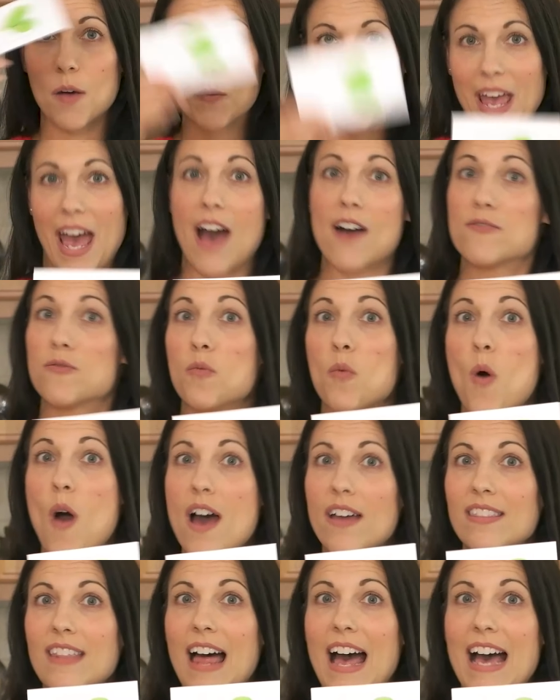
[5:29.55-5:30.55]
We have
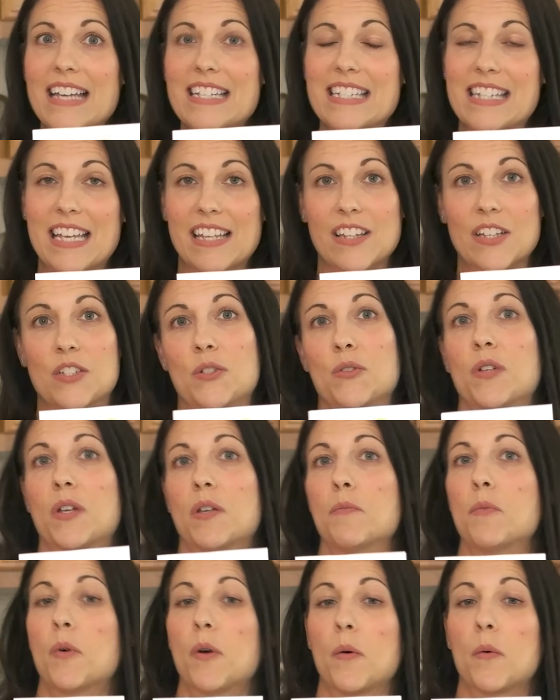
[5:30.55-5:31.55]
one last thing that you can
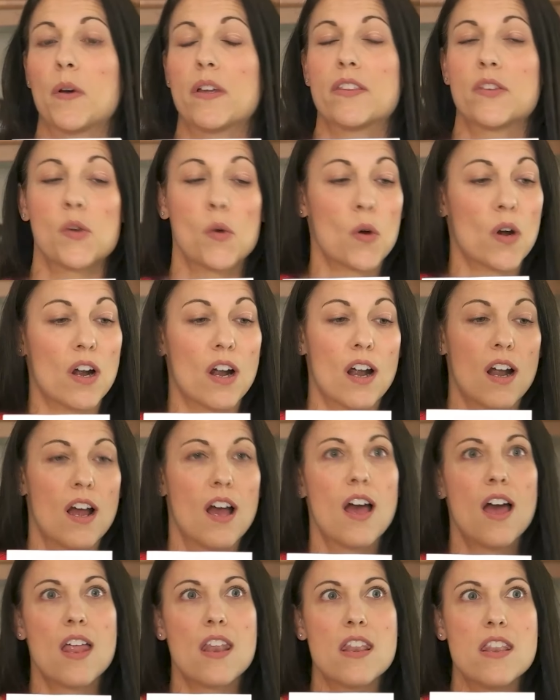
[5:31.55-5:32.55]
put with your
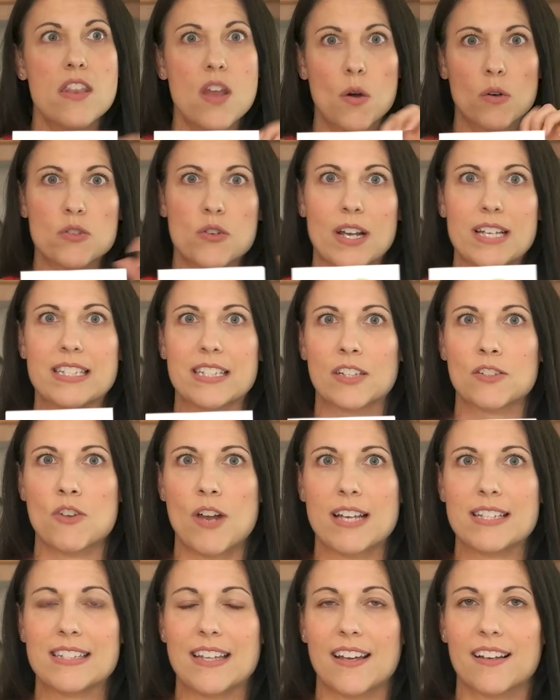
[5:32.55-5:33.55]
no dressing
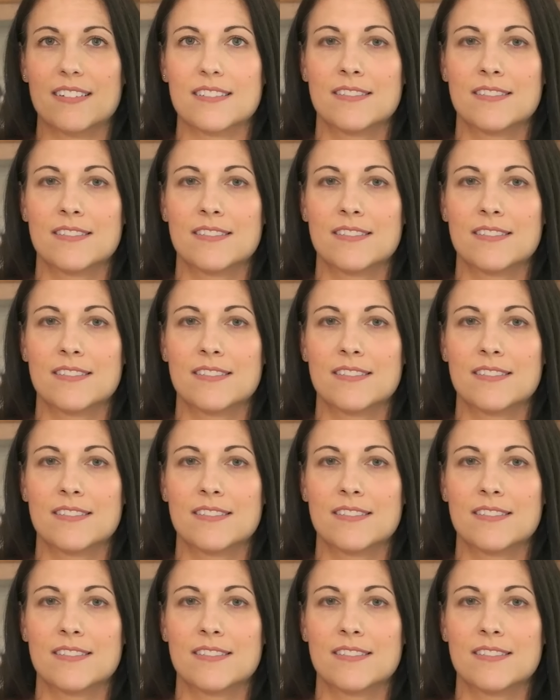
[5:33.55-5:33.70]
dressing.